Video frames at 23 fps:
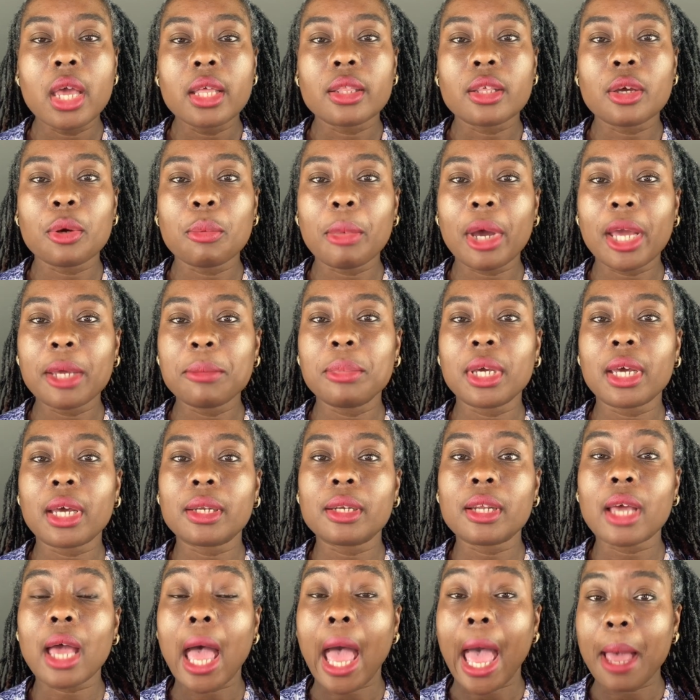there might be an
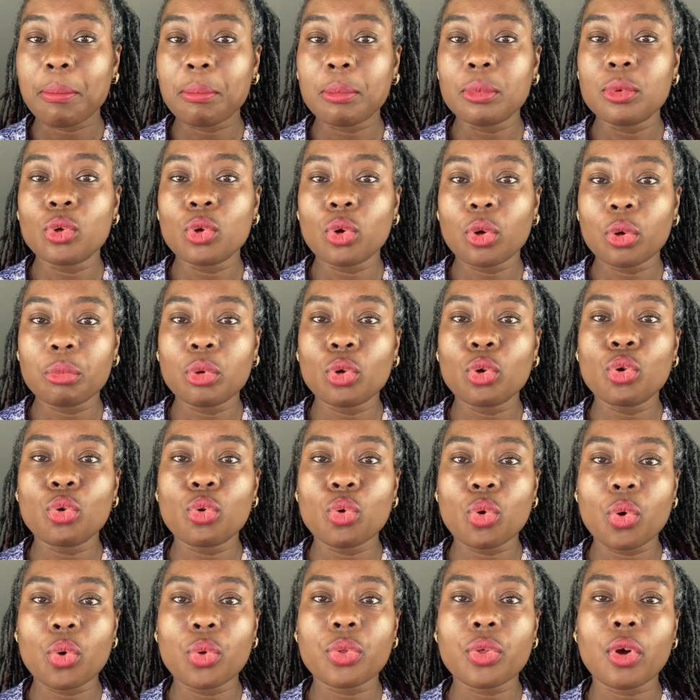abnormal
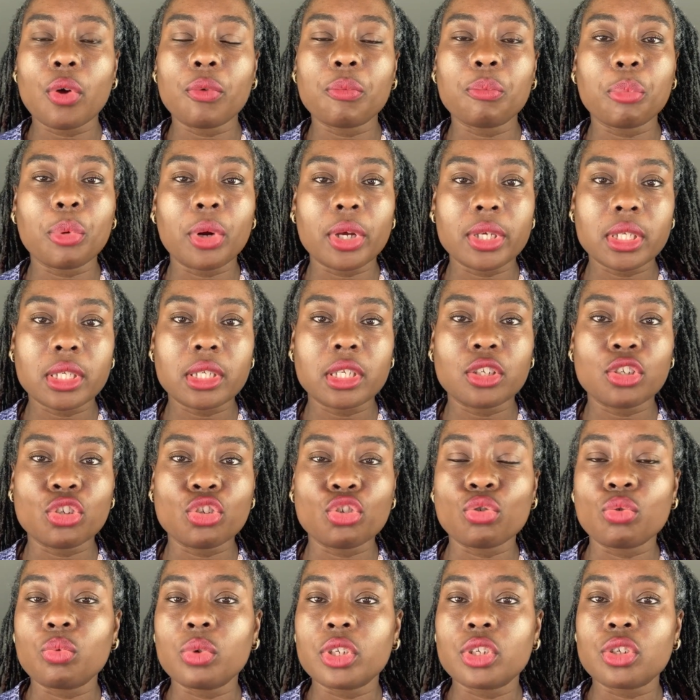growth of breast
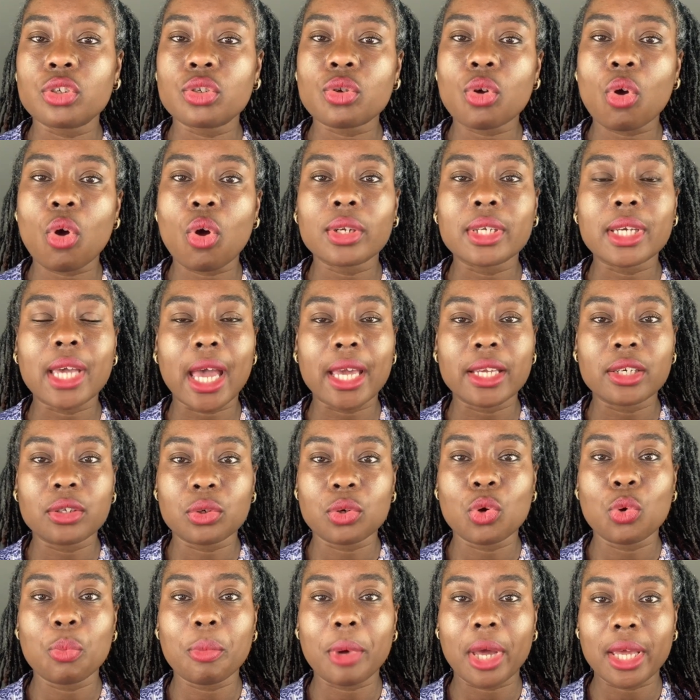tissue, which is called
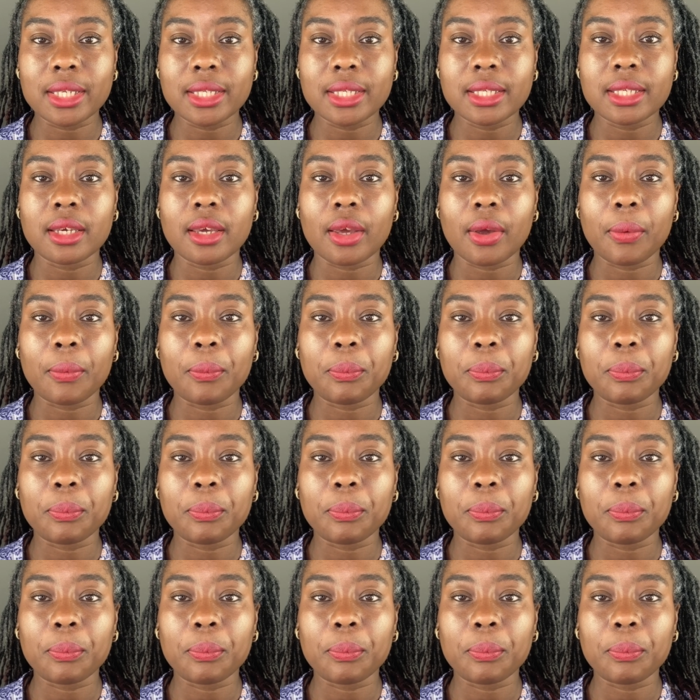gynecomastia.